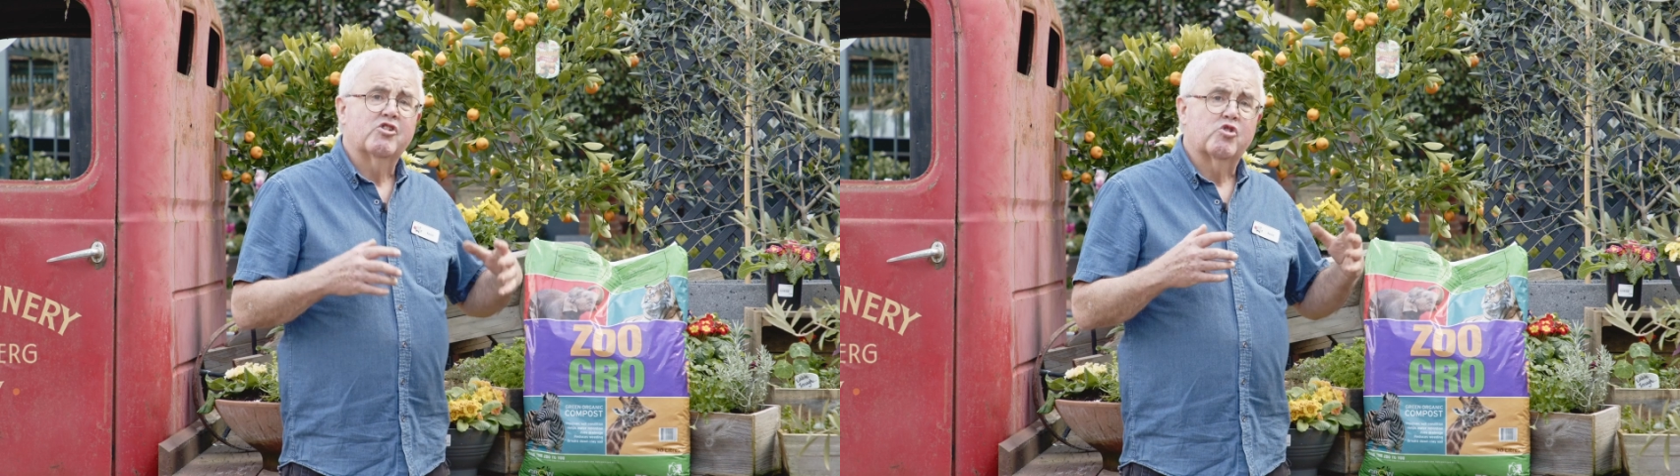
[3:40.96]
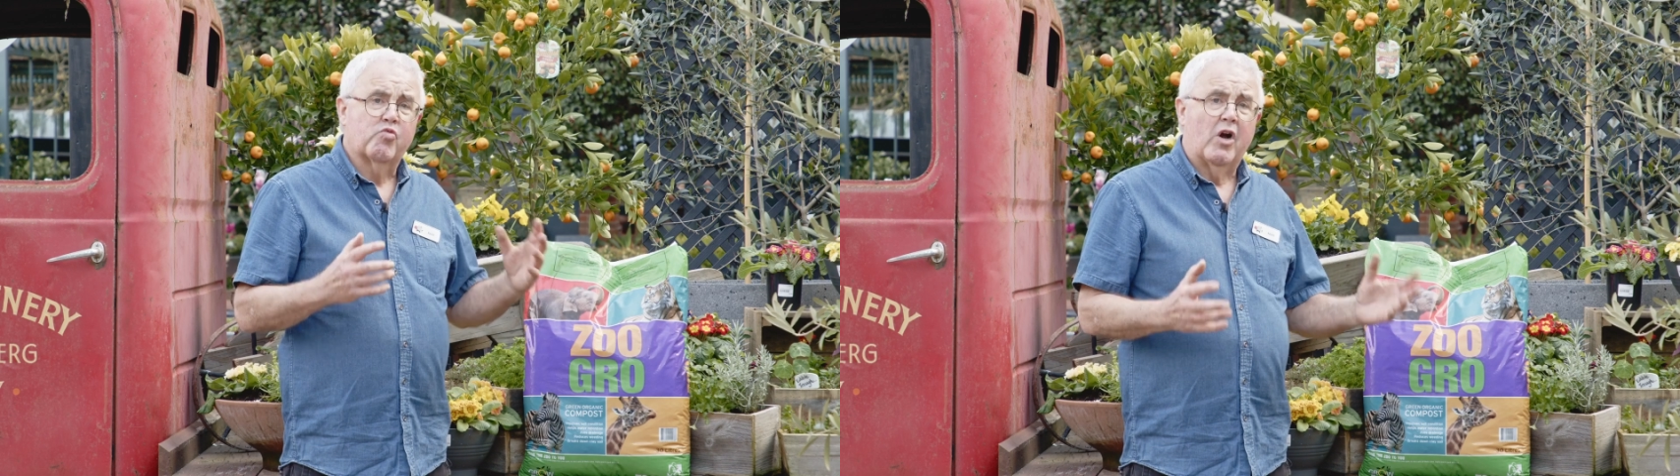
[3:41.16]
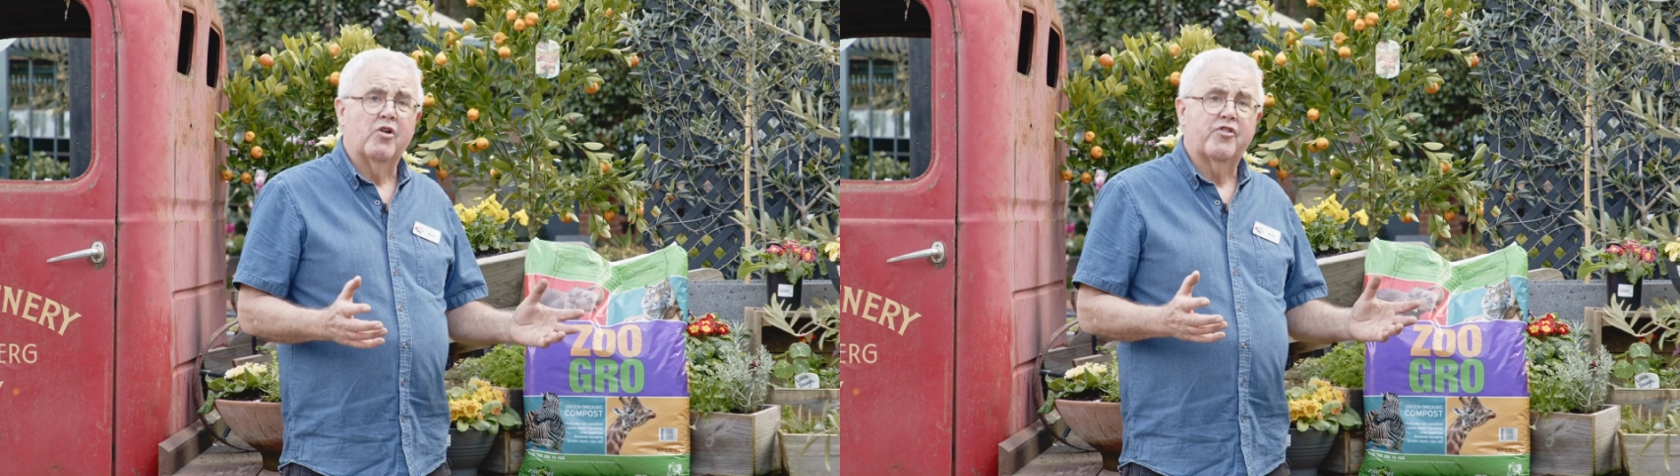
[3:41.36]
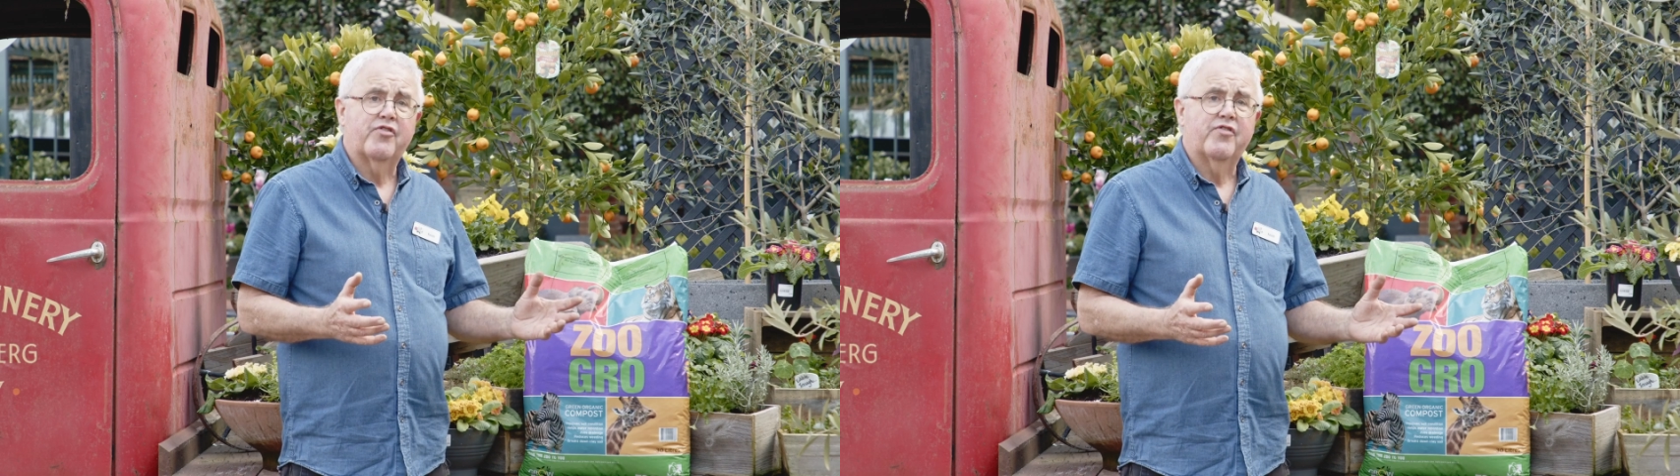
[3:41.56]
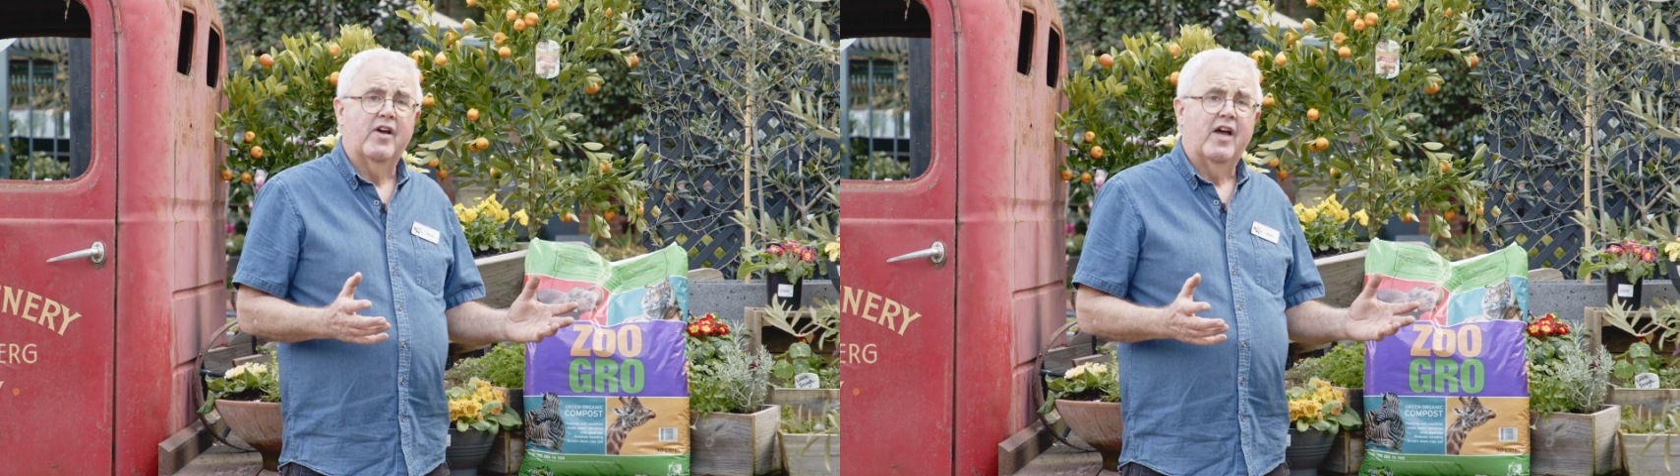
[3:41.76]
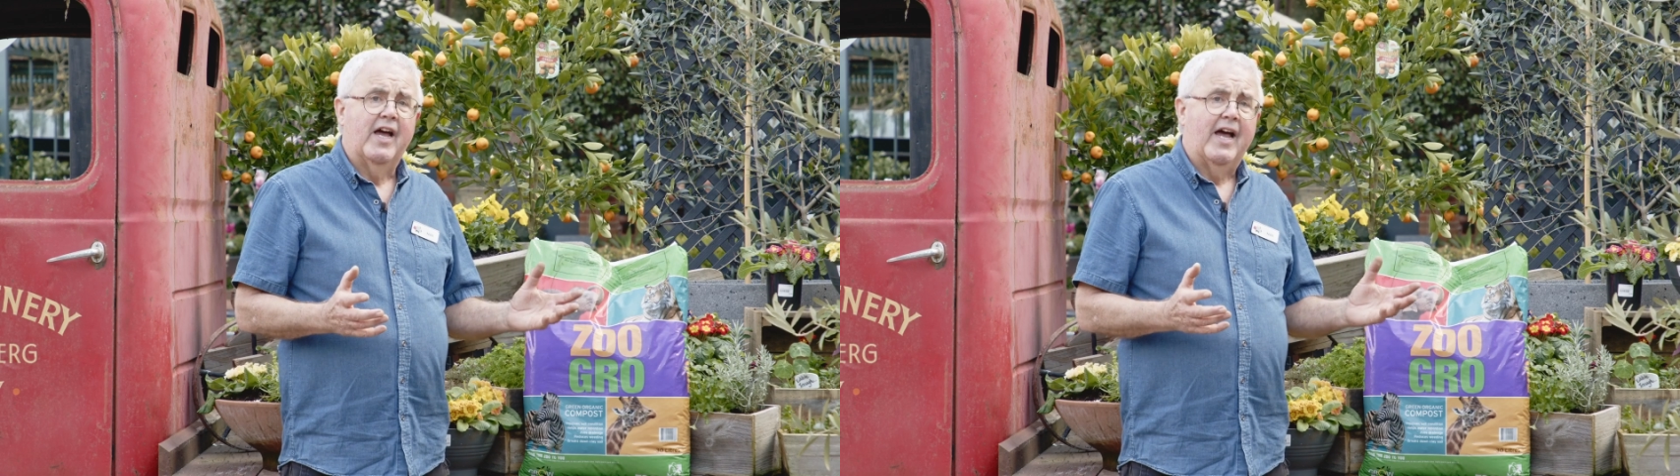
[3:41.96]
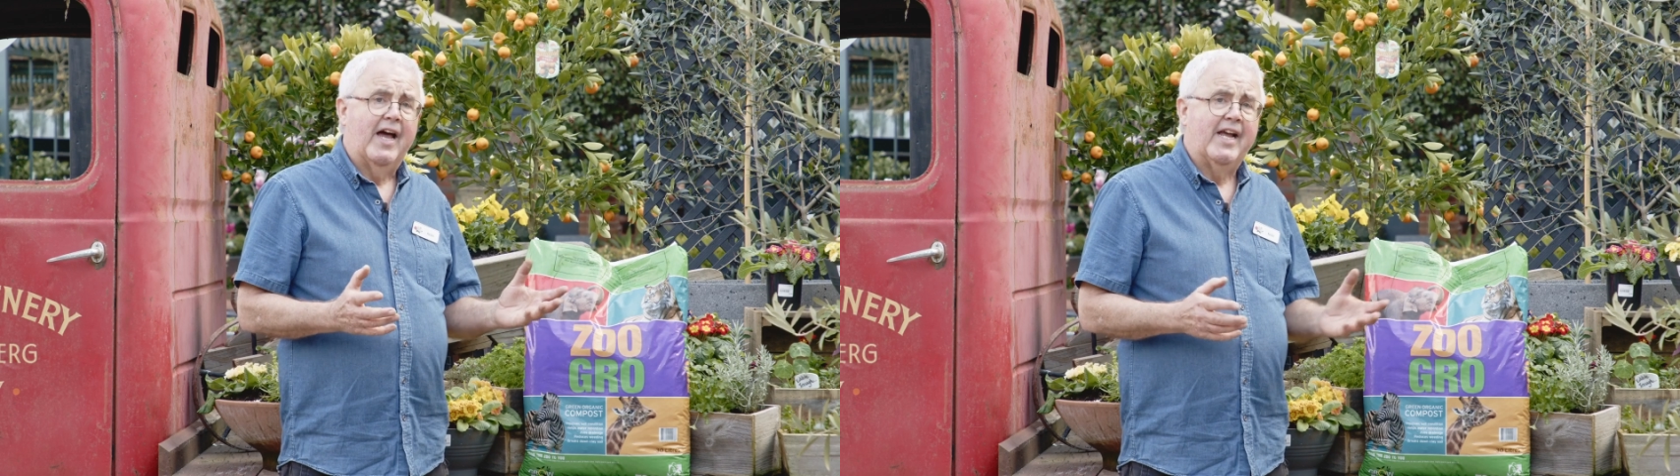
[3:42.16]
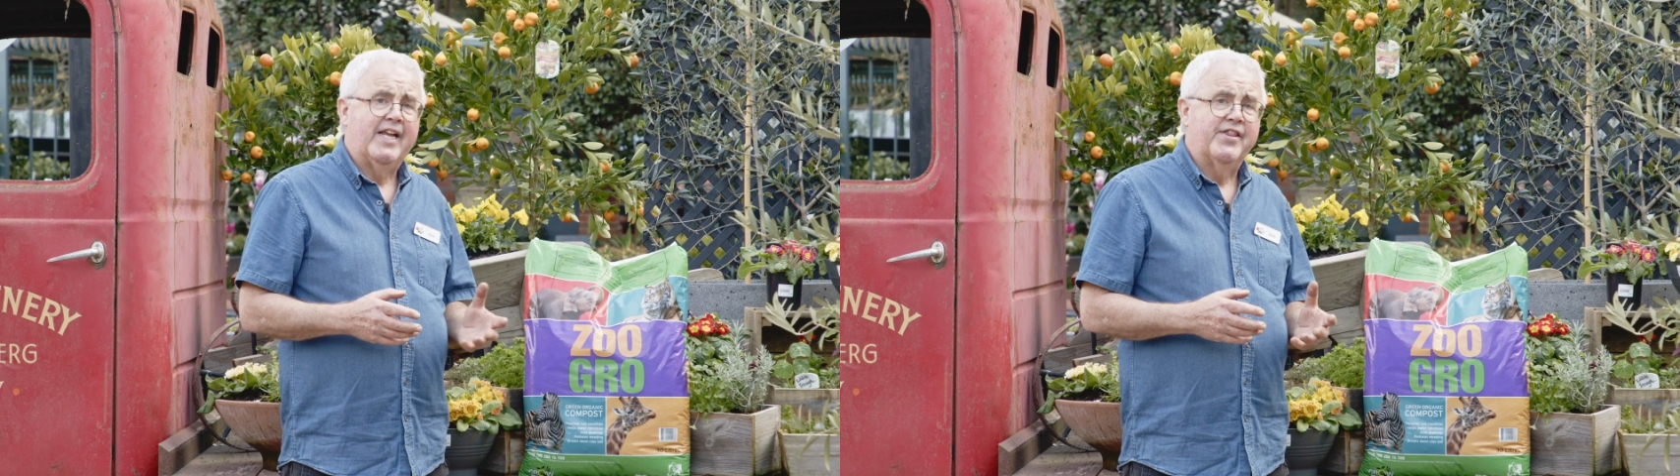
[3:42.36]
growth
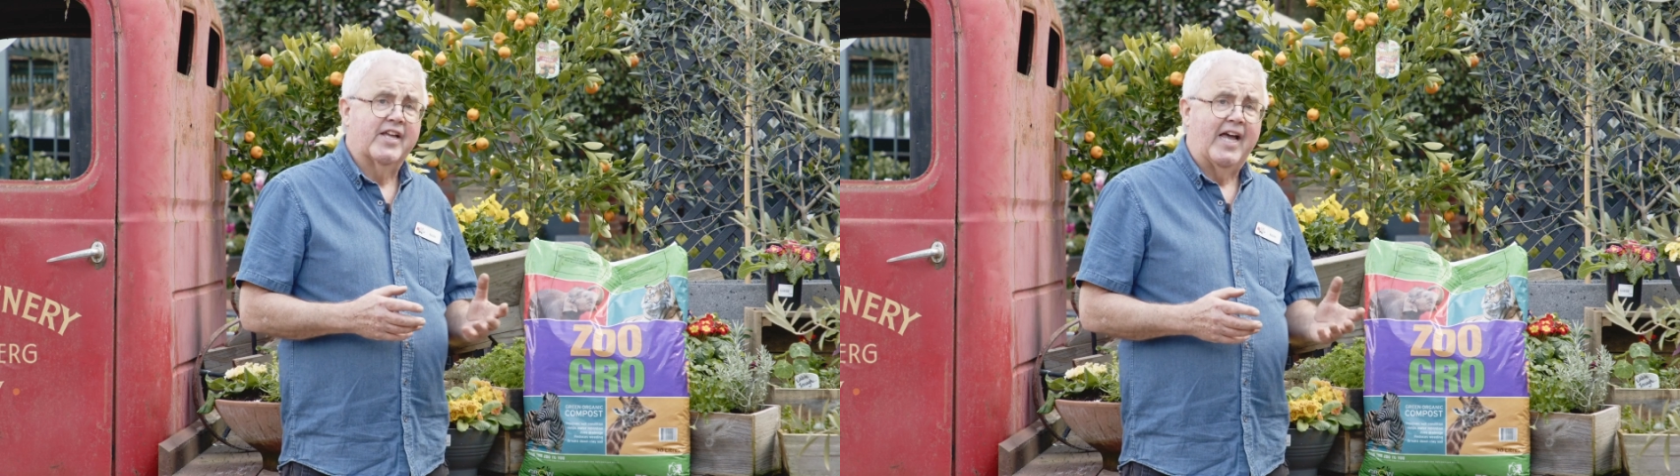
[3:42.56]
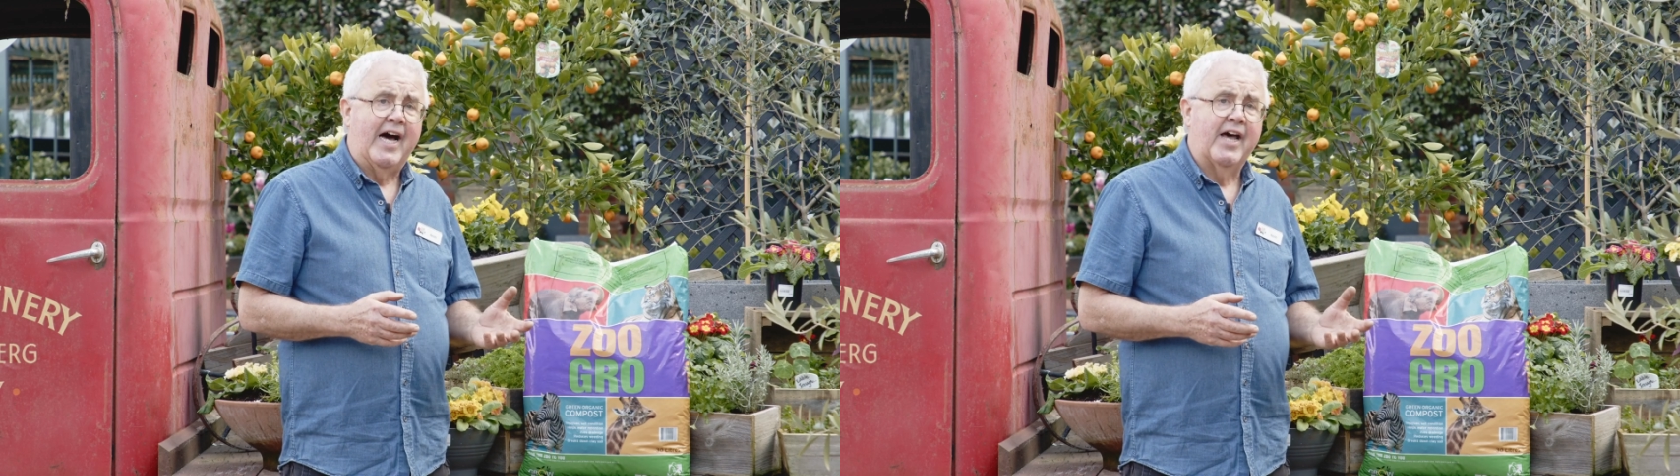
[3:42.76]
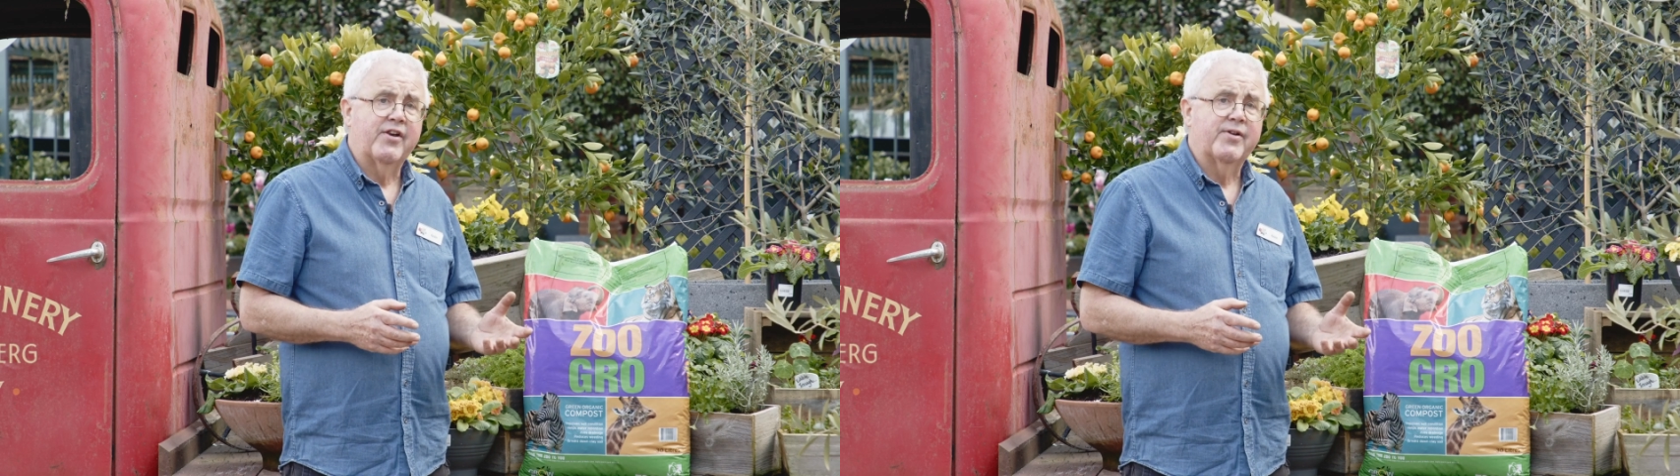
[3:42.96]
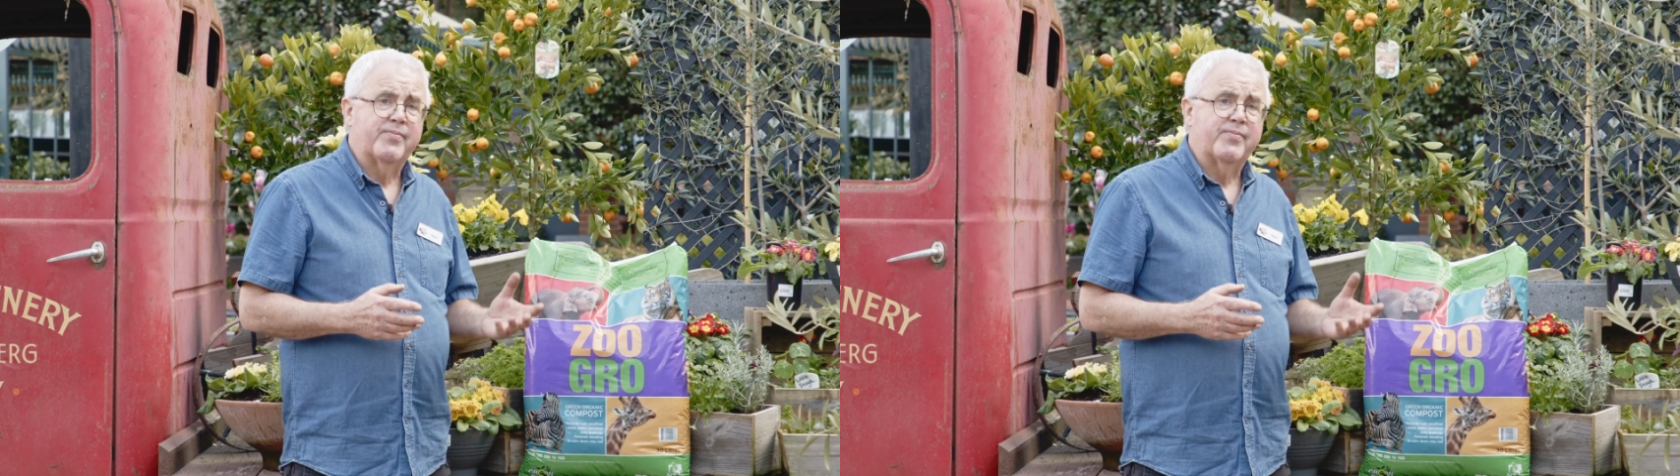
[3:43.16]
in the garden,